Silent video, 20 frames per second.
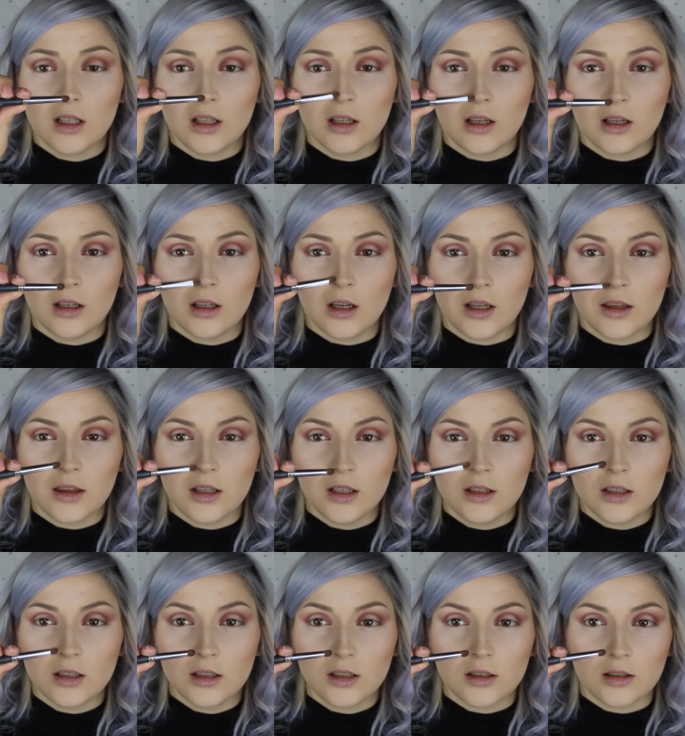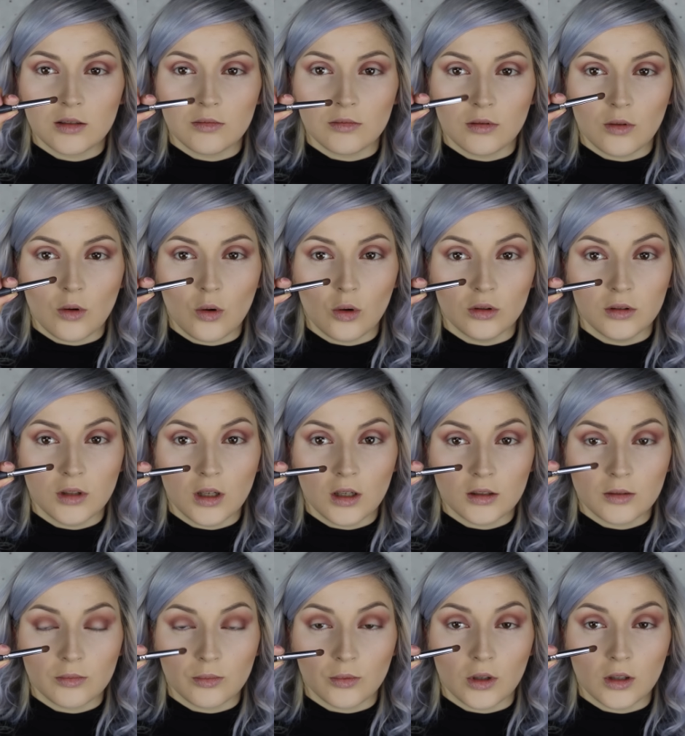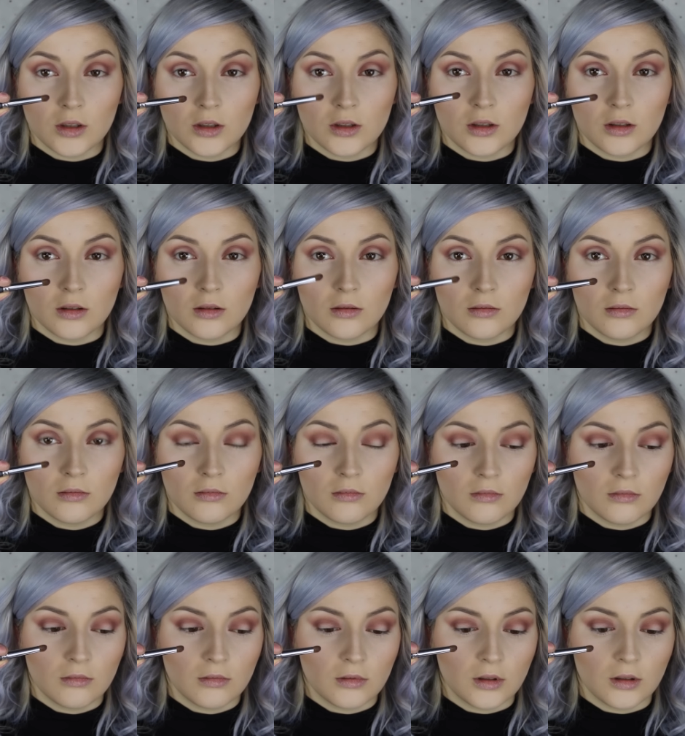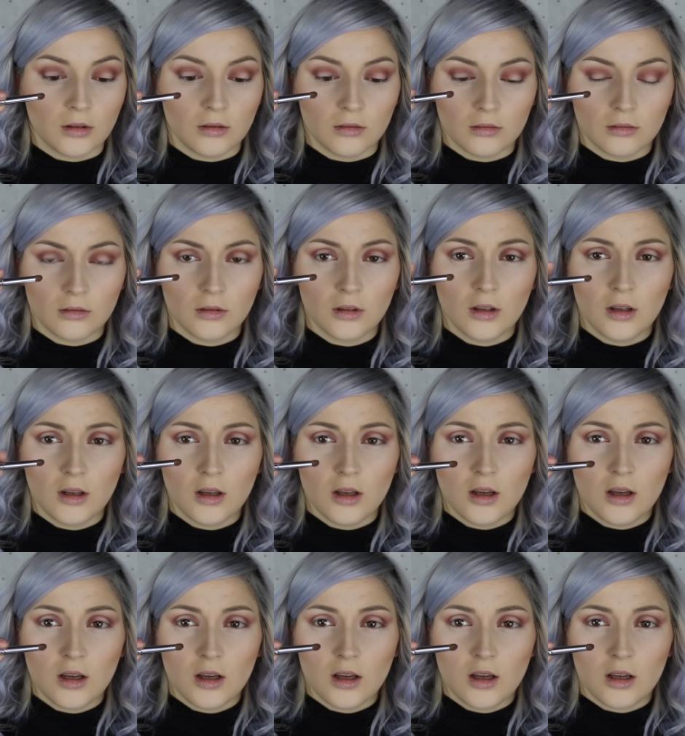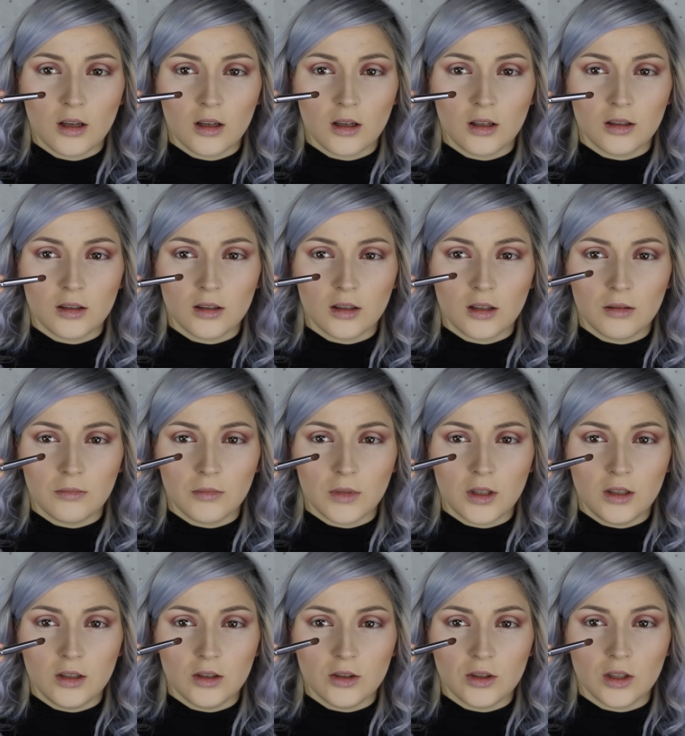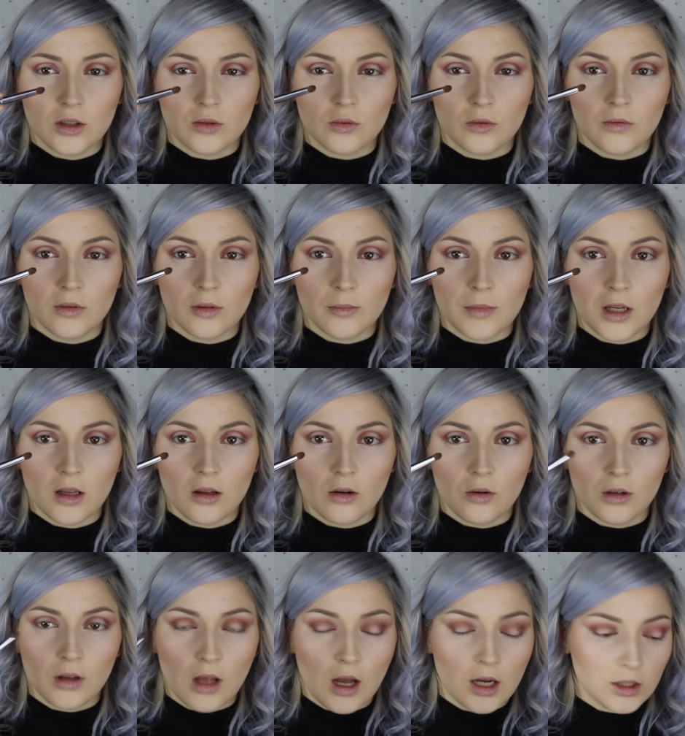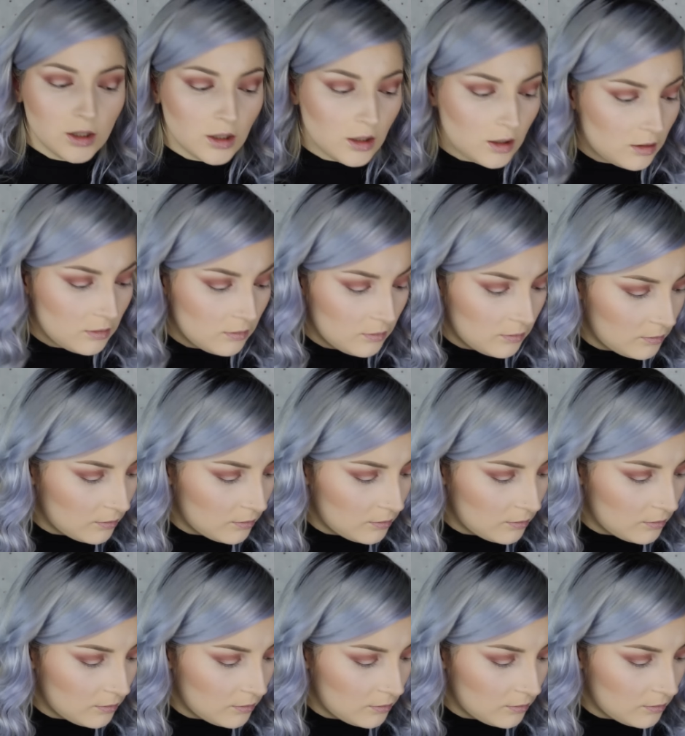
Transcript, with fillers: I, I think this is an old ass brush too, but I'm gonna use this one for my lower lash line.